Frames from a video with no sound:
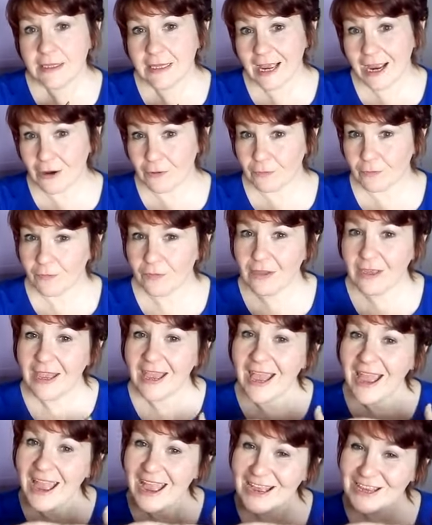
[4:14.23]
Now,
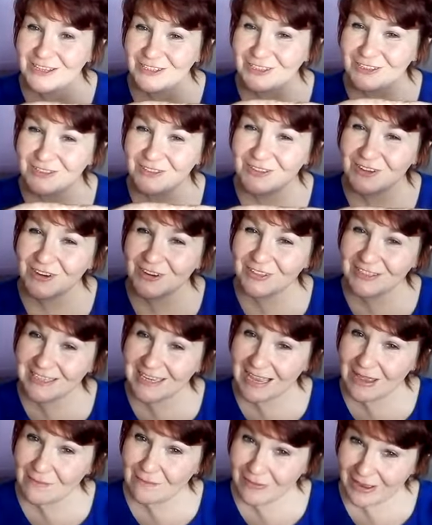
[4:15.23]
as you start
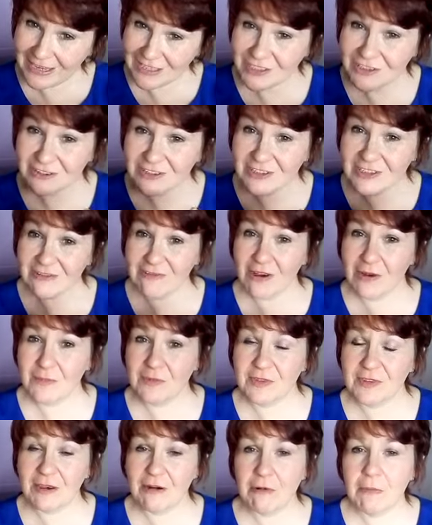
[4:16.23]
to get better at
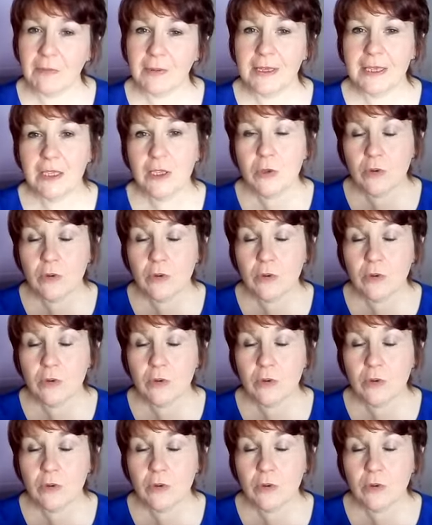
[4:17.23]
aromatherapy,